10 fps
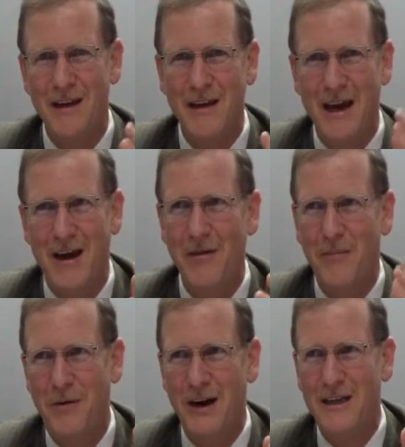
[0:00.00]
in
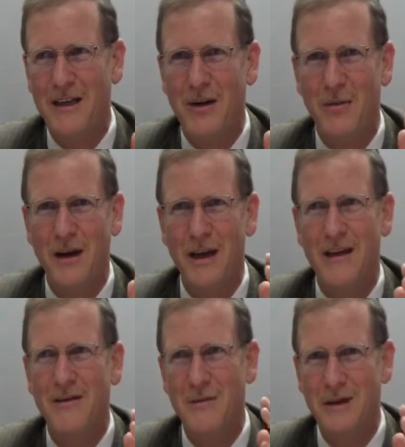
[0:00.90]
our practical
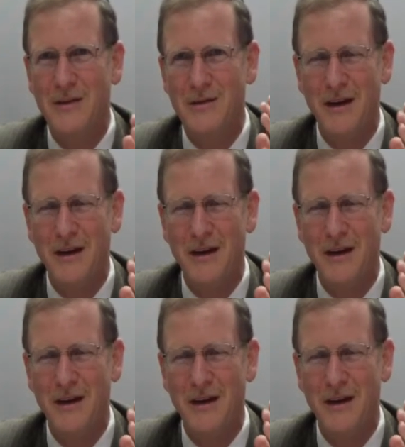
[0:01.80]
way, we need